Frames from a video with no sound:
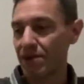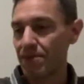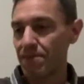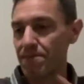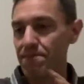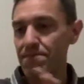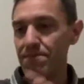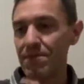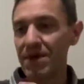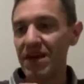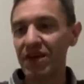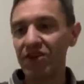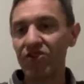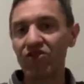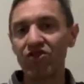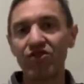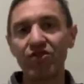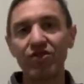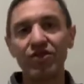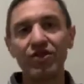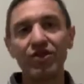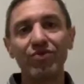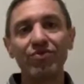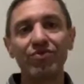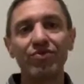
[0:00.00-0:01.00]
make sure
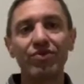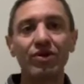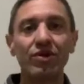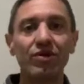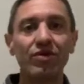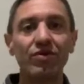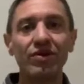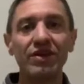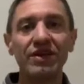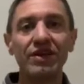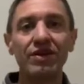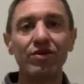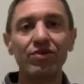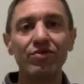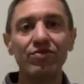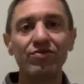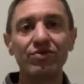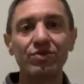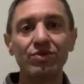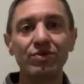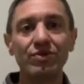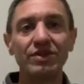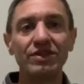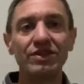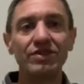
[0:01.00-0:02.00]
you thoroughly go
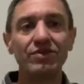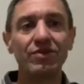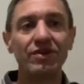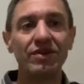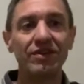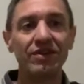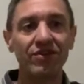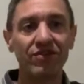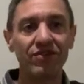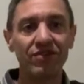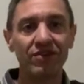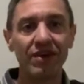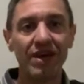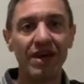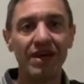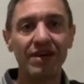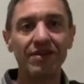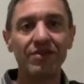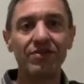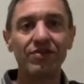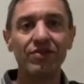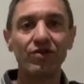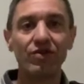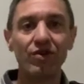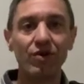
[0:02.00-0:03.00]
through it, you understand it,
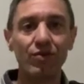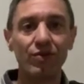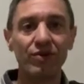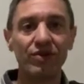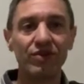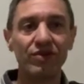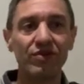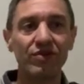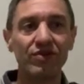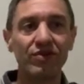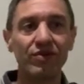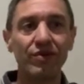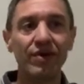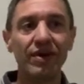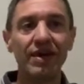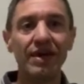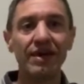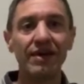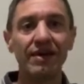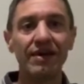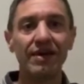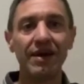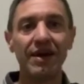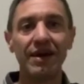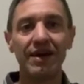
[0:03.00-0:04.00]
you know what you're doing,
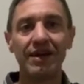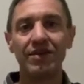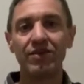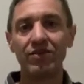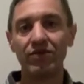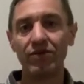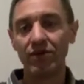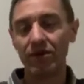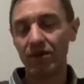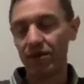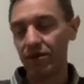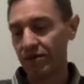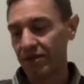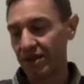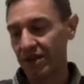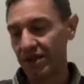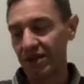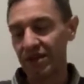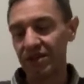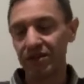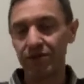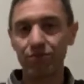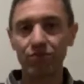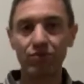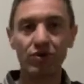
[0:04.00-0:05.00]
and you're looking at the
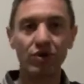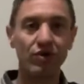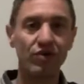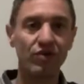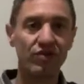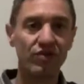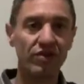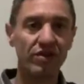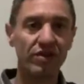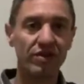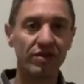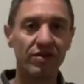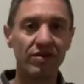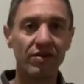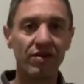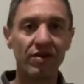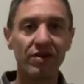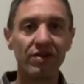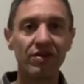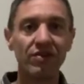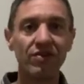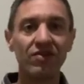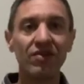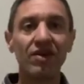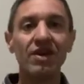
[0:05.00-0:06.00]
pros and the
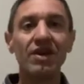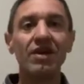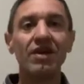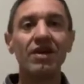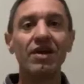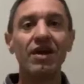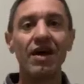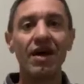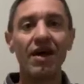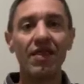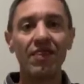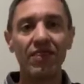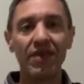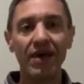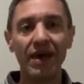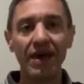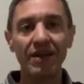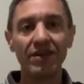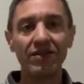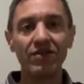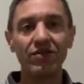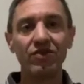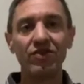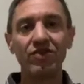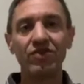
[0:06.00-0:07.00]
cons, and then
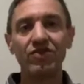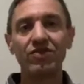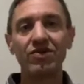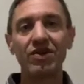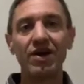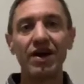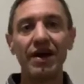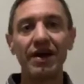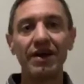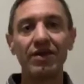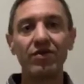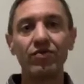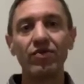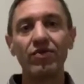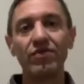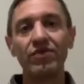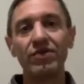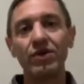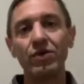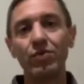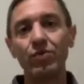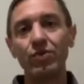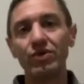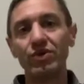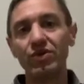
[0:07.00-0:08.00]
you decide whether you
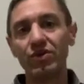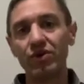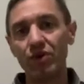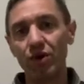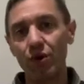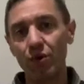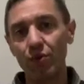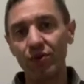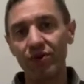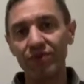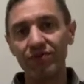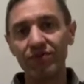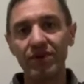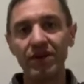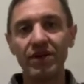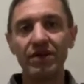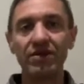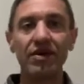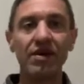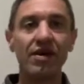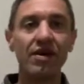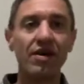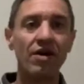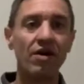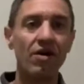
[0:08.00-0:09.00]
want to go with it
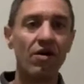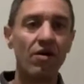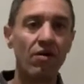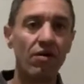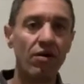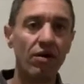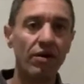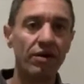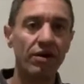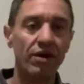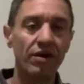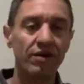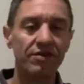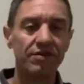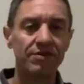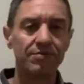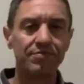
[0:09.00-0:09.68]
or not.